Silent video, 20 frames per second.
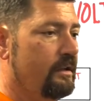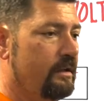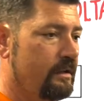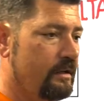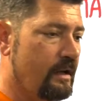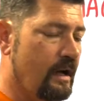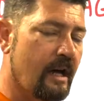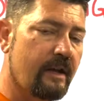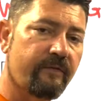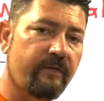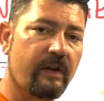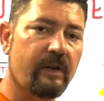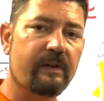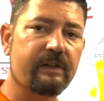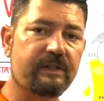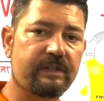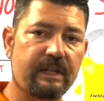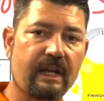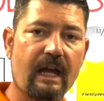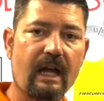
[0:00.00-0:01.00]
not
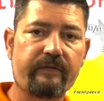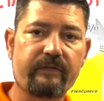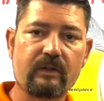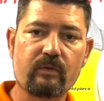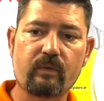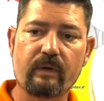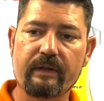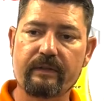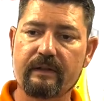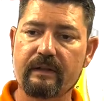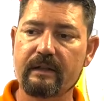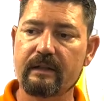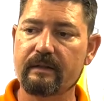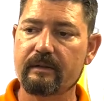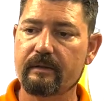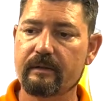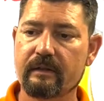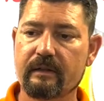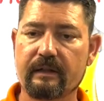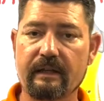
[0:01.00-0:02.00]
very savvy with it,
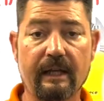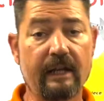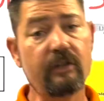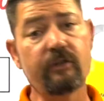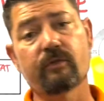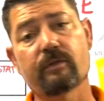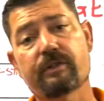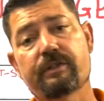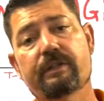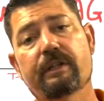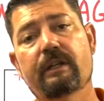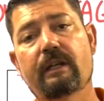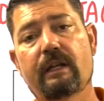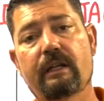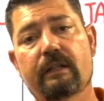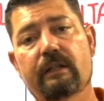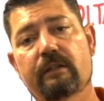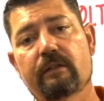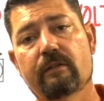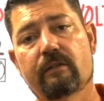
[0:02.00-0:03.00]
interested
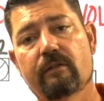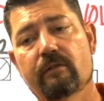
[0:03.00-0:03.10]
in it,